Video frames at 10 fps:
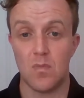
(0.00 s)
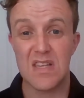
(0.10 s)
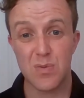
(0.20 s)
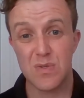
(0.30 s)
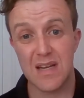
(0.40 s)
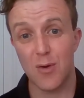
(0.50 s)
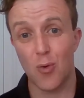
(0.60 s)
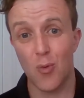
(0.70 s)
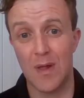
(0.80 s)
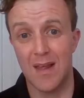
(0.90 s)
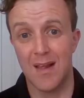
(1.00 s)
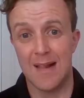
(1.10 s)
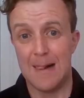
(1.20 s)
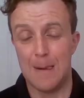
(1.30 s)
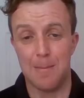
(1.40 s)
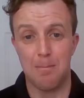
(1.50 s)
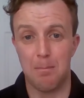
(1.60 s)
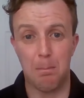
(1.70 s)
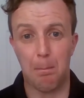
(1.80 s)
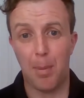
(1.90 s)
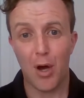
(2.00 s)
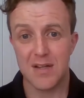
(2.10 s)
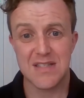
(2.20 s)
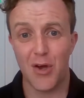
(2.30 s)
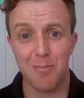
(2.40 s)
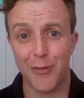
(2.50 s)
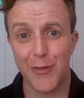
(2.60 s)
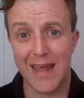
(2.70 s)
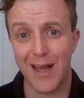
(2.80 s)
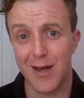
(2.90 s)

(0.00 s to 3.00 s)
This was a little part-time thing